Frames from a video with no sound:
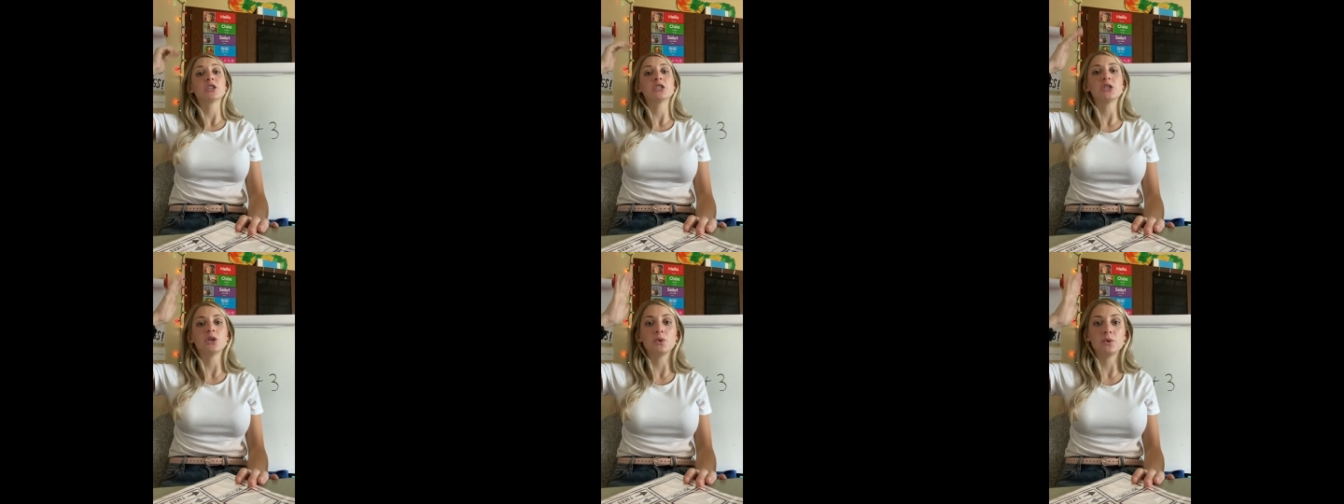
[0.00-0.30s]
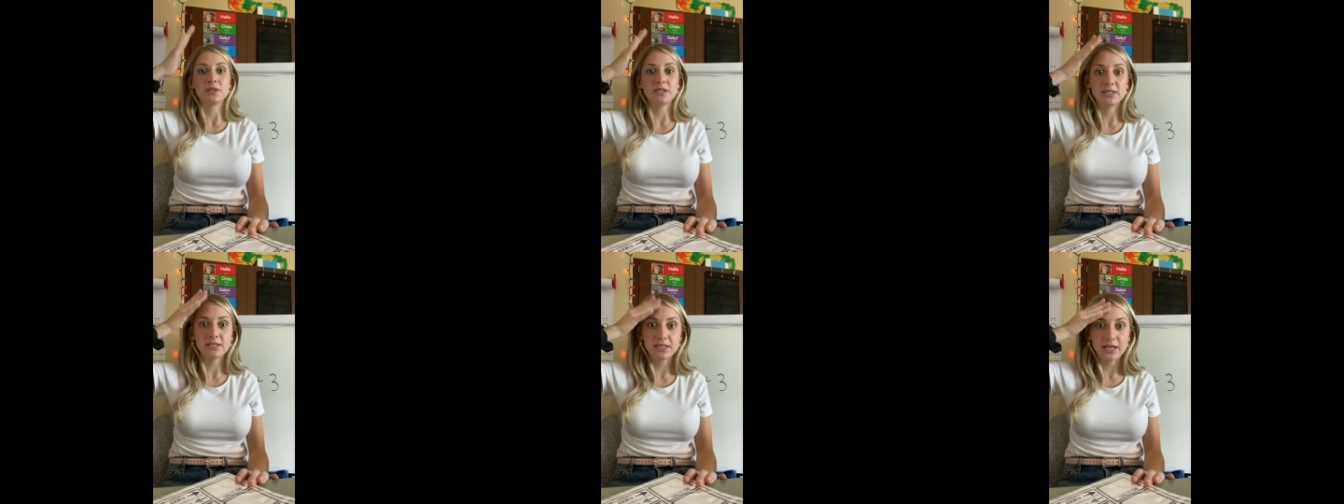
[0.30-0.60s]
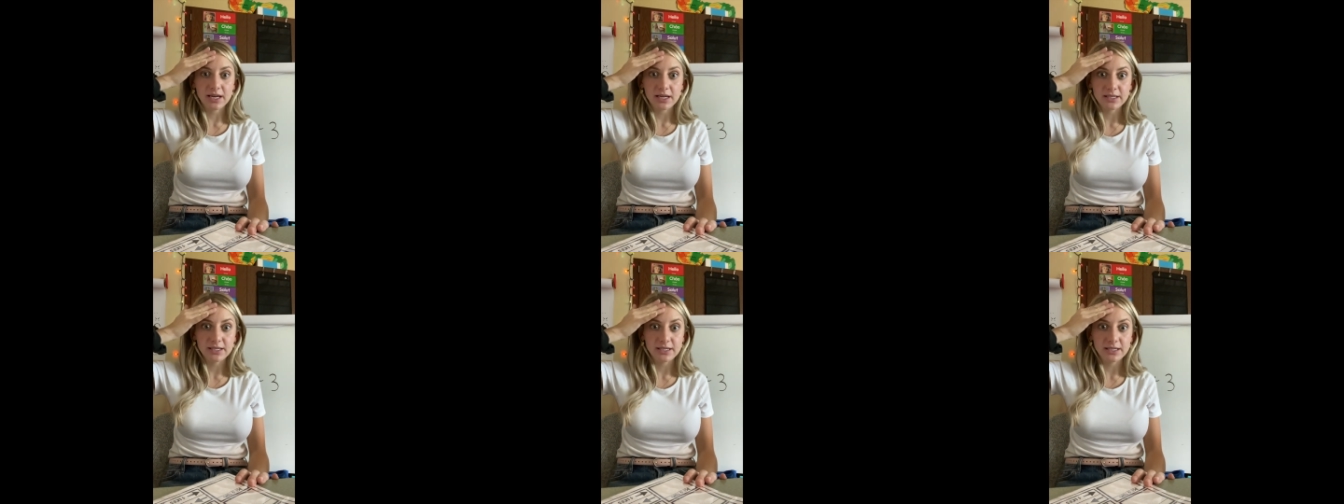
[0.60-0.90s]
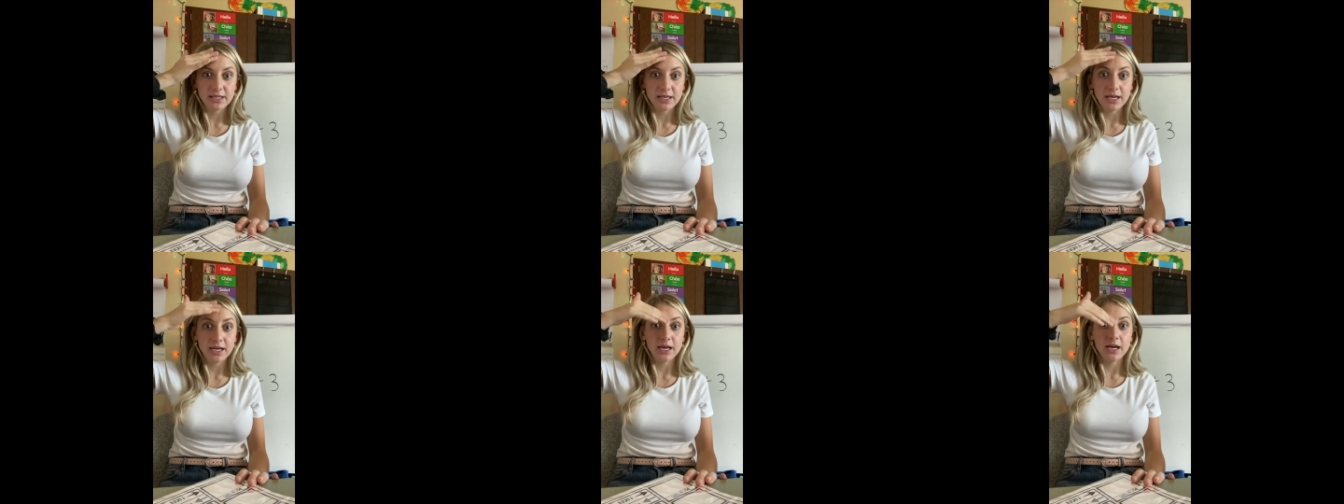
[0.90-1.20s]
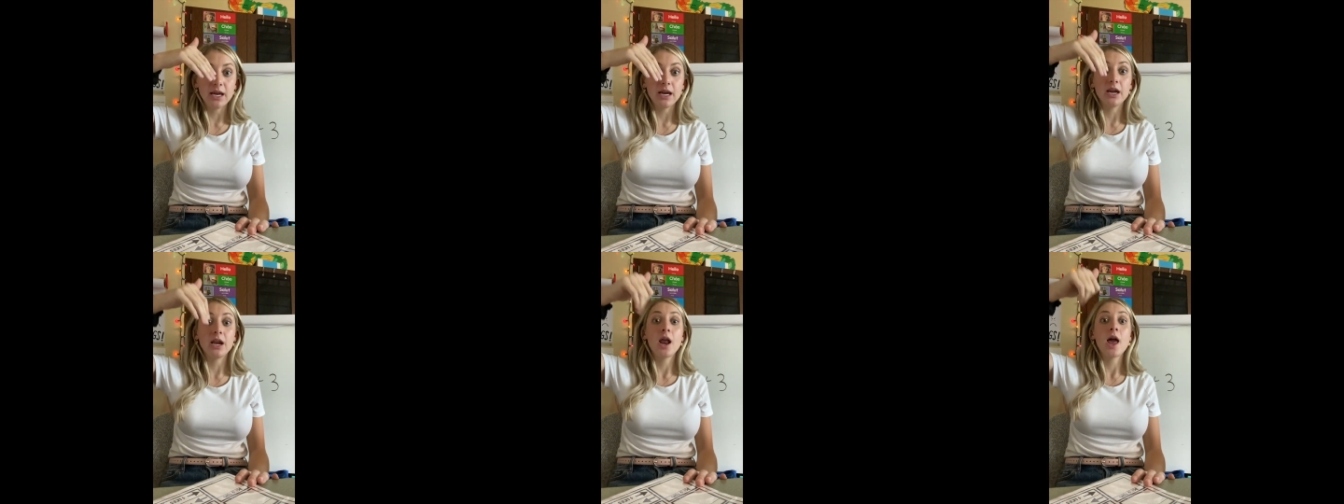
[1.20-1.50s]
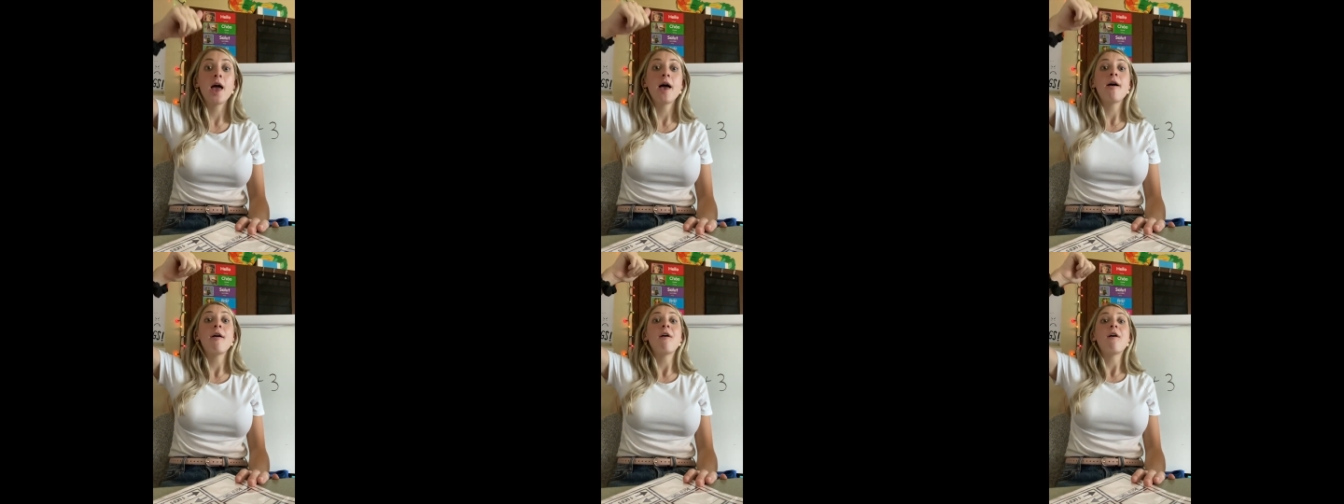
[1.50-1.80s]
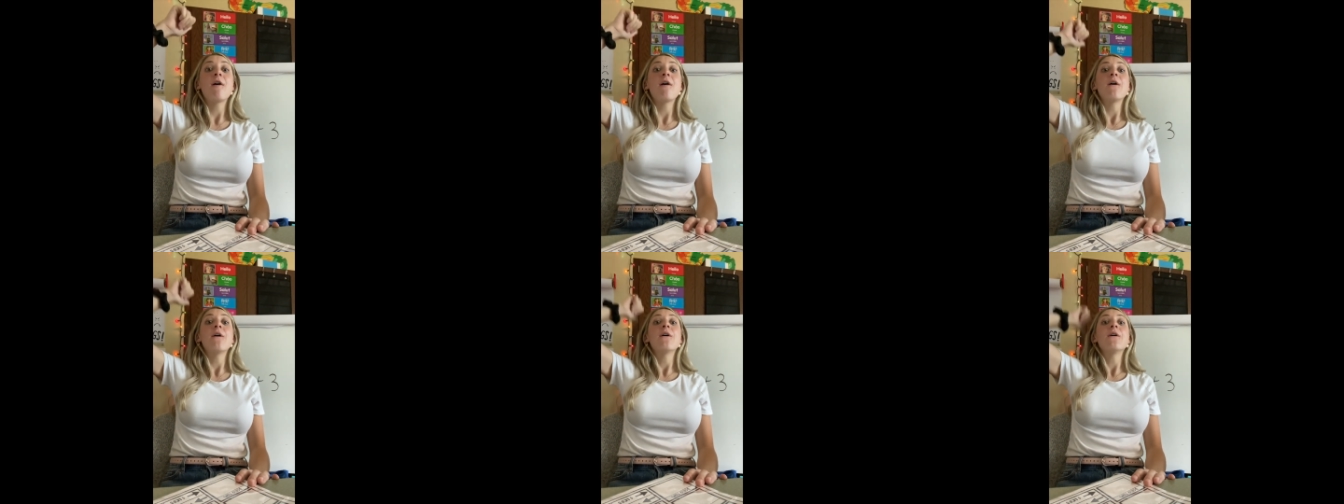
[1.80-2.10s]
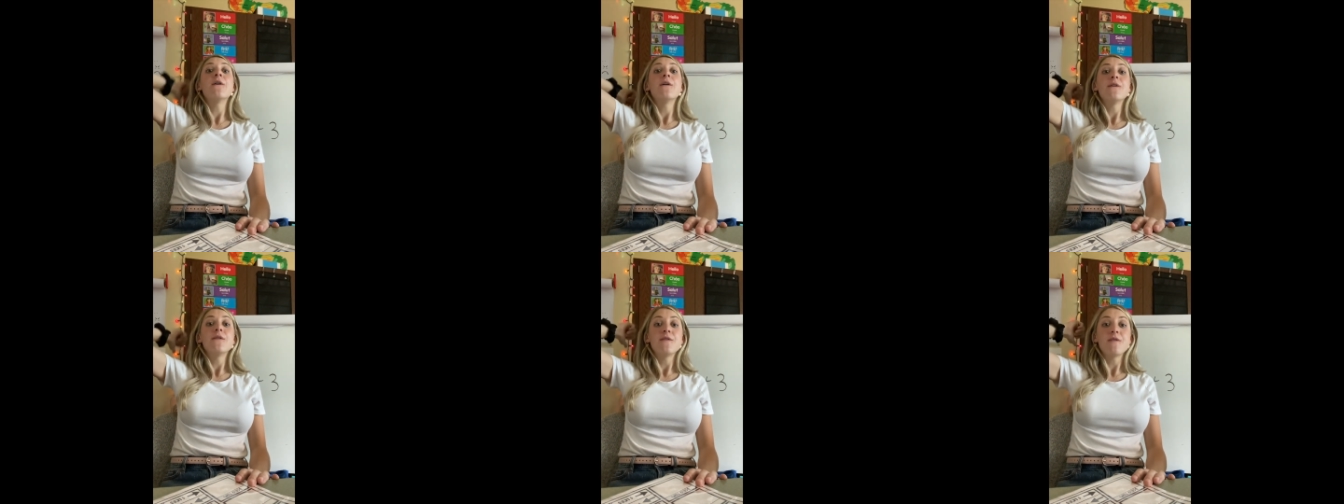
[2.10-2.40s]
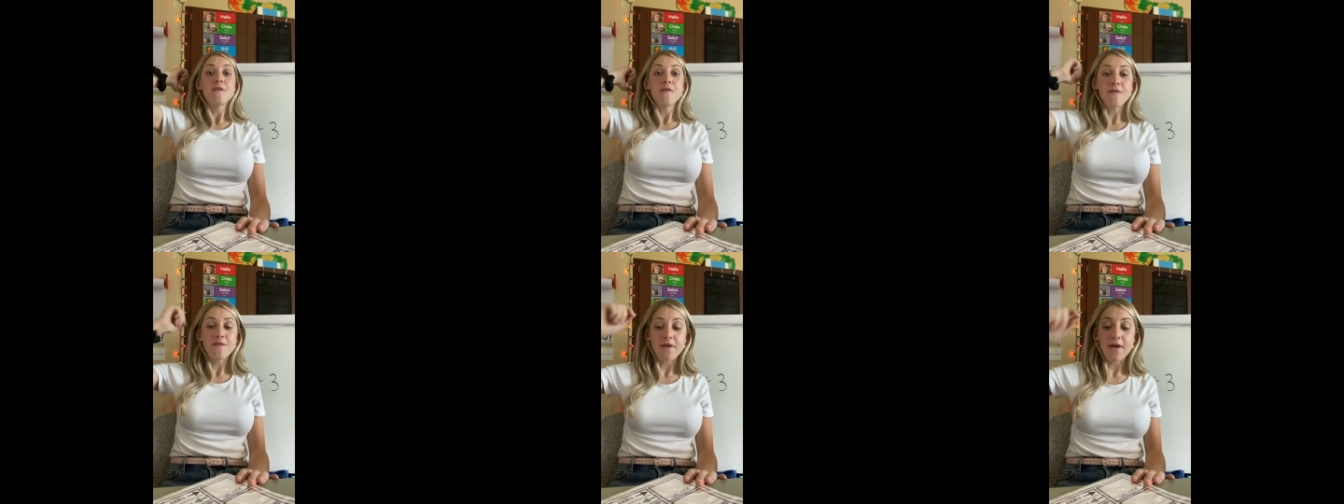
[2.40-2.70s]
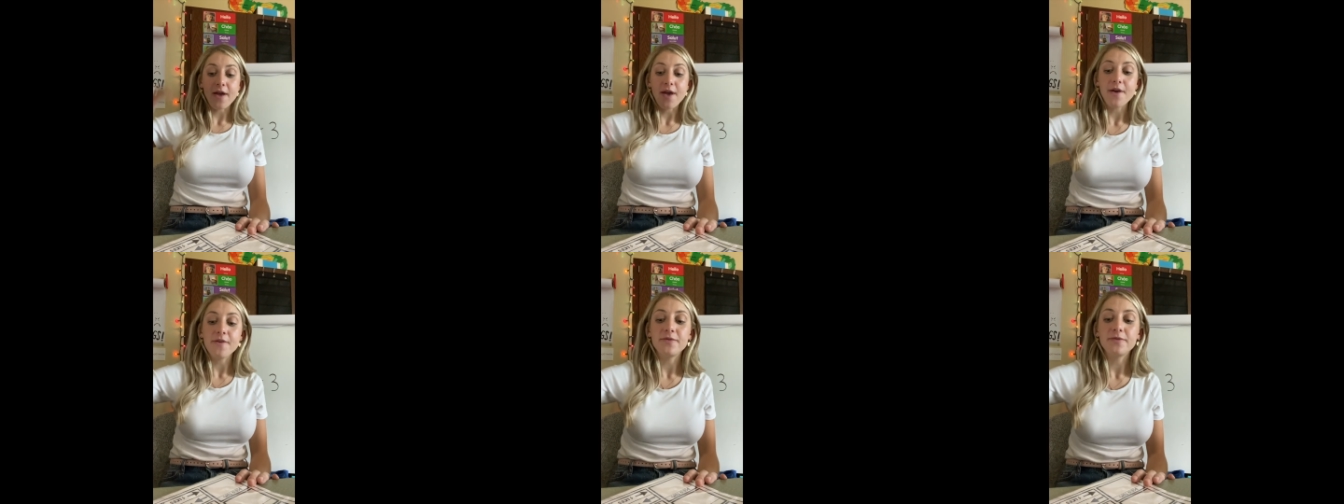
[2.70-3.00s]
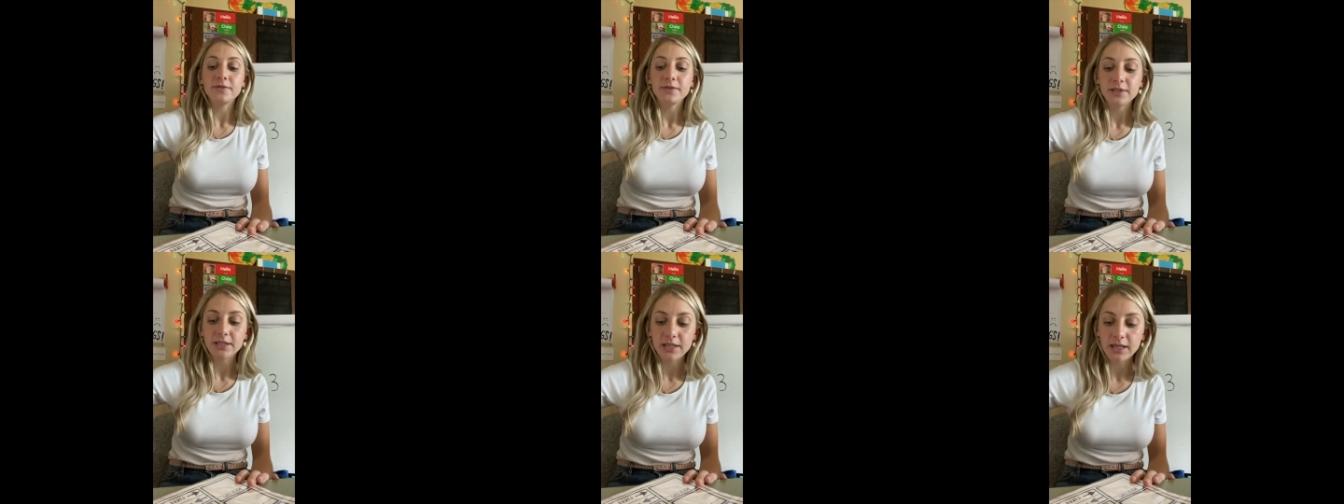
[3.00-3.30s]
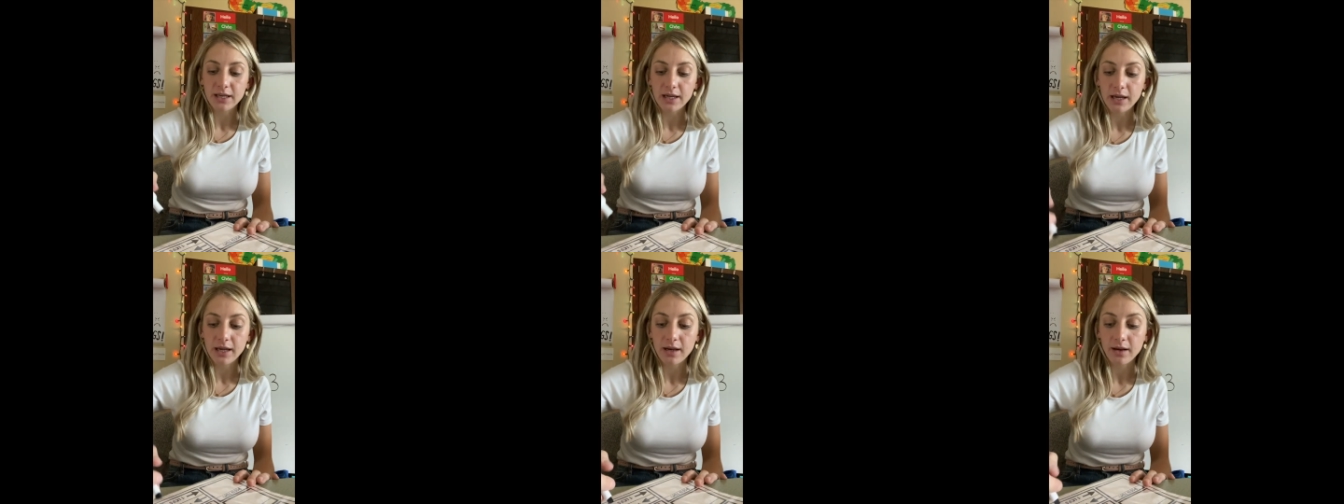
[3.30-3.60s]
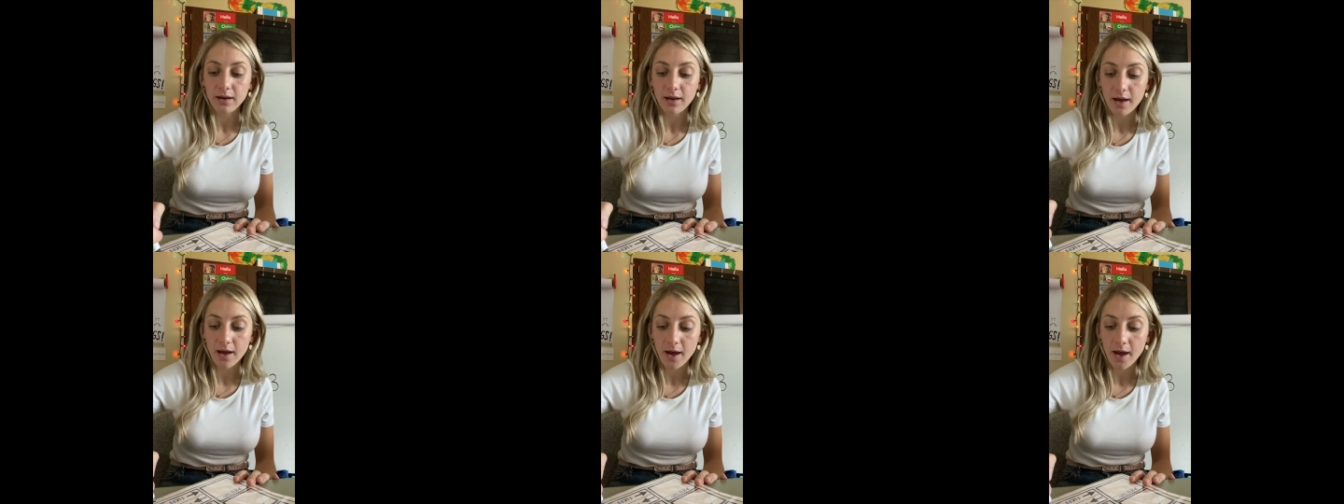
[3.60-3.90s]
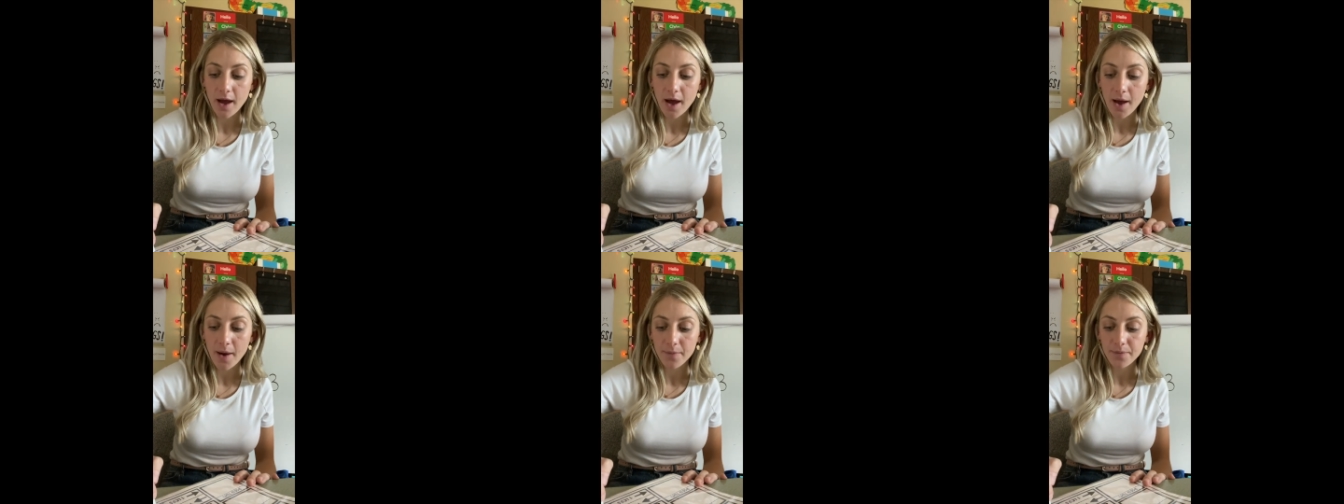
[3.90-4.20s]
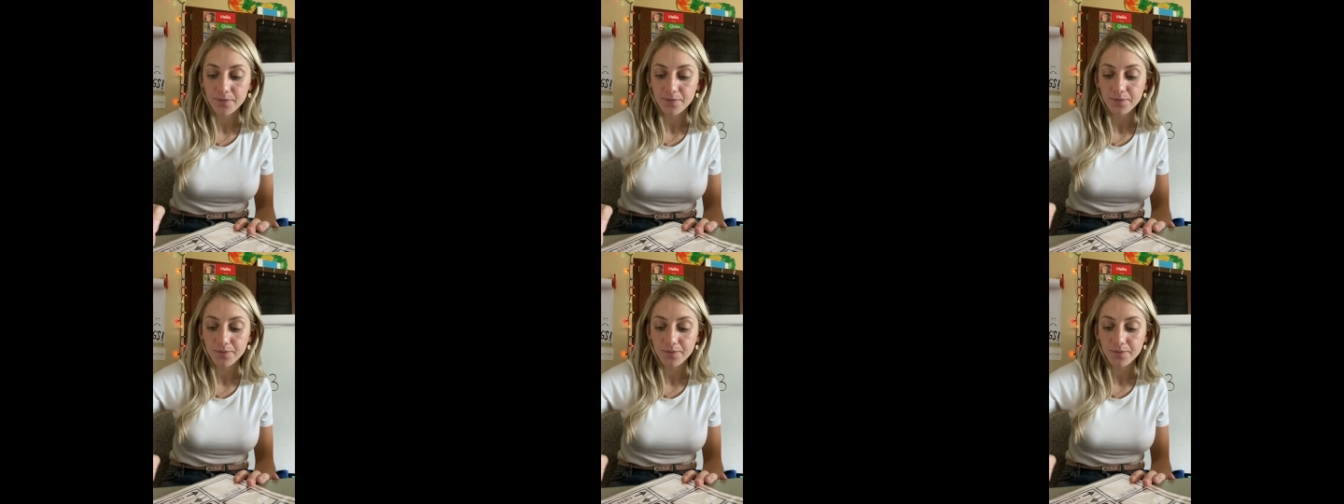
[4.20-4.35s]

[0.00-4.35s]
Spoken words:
So 16, 15, yeah.